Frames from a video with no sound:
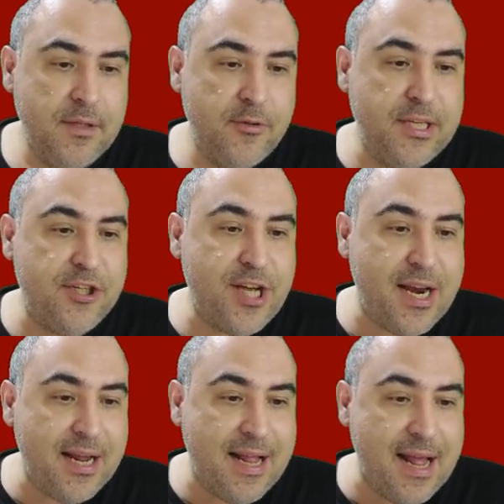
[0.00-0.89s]
you say
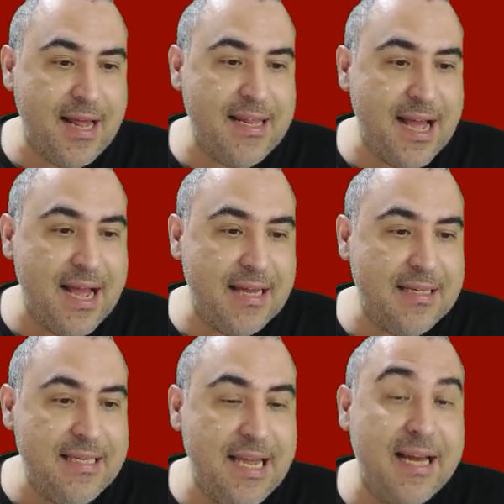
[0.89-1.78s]
sharaka ya
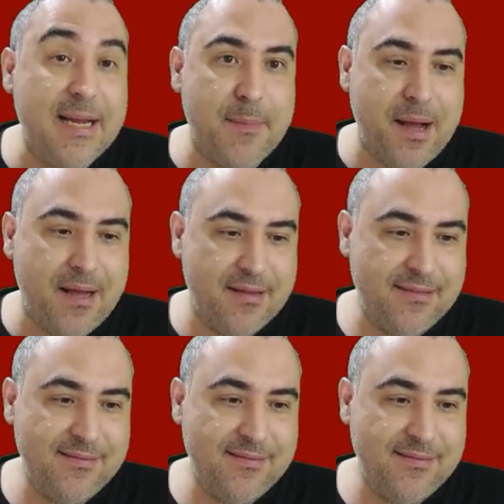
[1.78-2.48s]
niarema.